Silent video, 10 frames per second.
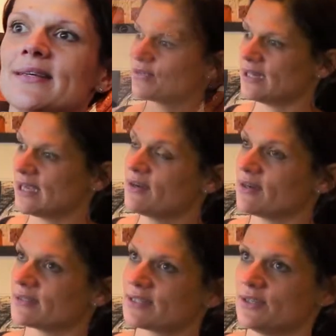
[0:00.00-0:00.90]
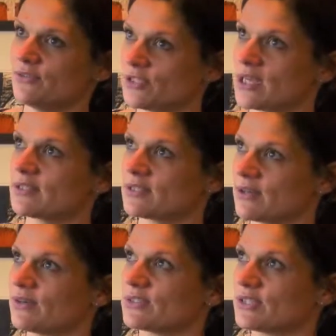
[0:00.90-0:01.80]
It's really hard. So you
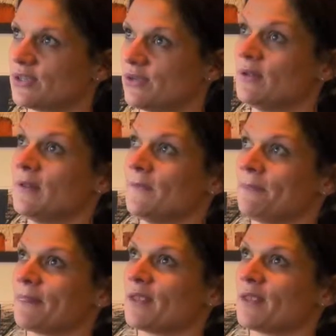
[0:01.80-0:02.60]
just got to